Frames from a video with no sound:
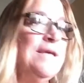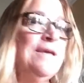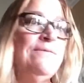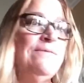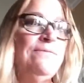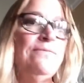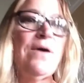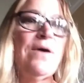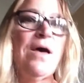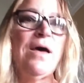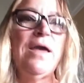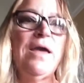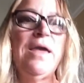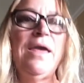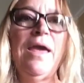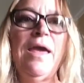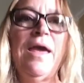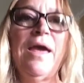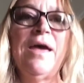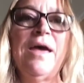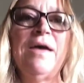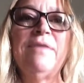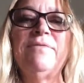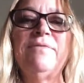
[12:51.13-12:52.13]
If I
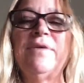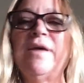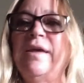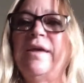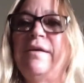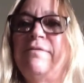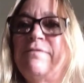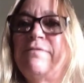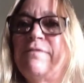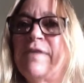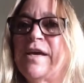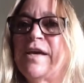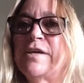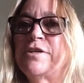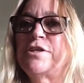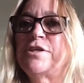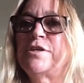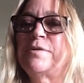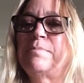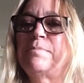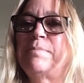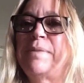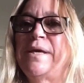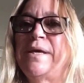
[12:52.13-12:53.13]
have a
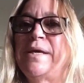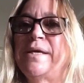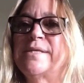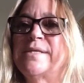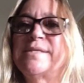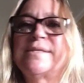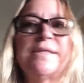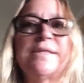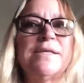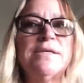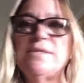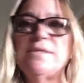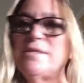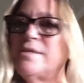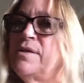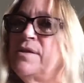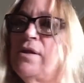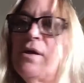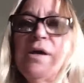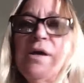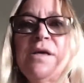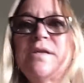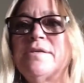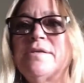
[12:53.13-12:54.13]
fashion piece that's
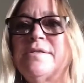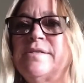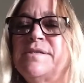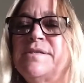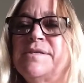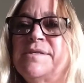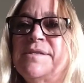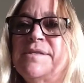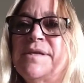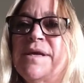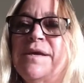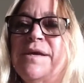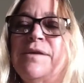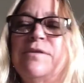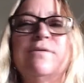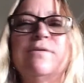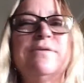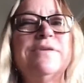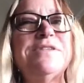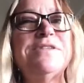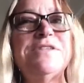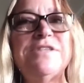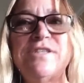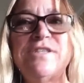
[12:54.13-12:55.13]
not a designer,
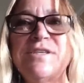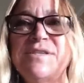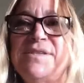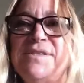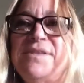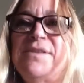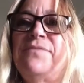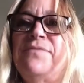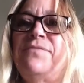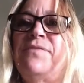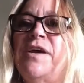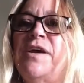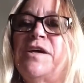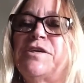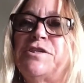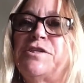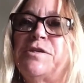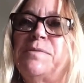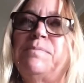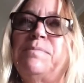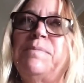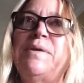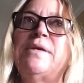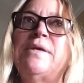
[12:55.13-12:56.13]
it's just a
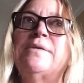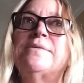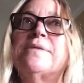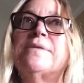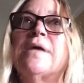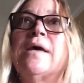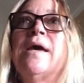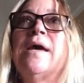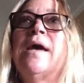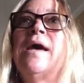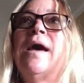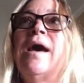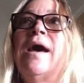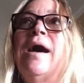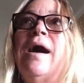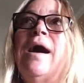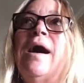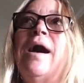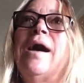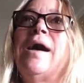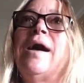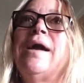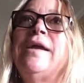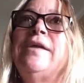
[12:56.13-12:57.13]
fashion piece,
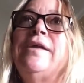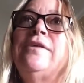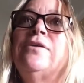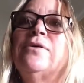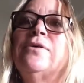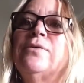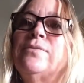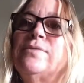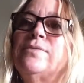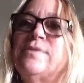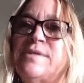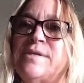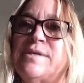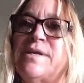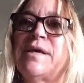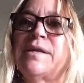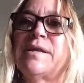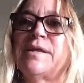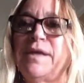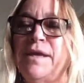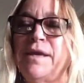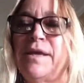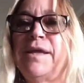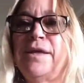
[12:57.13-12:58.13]
I don't
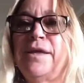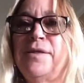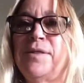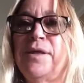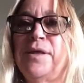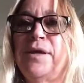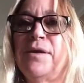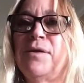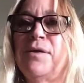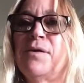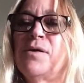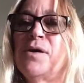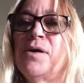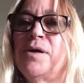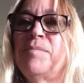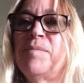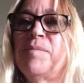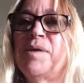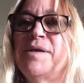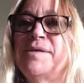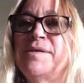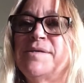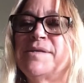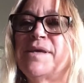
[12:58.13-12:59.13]
sell anything on
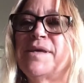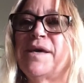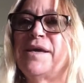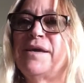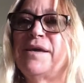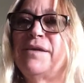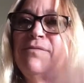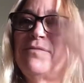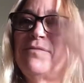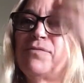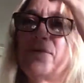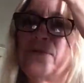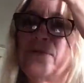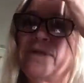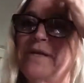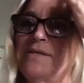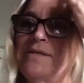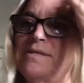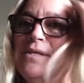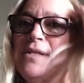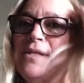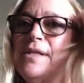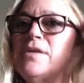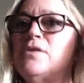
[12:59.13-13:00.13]
my site for
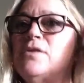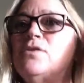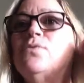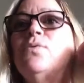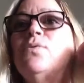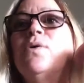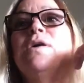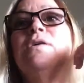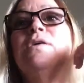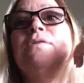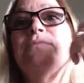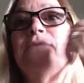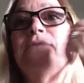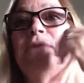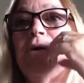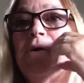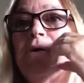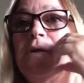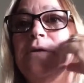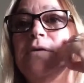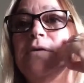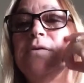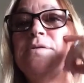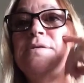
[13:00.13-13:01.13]
less than
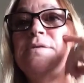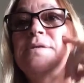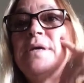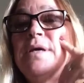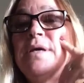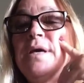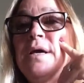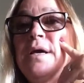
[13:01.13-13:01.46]
$12.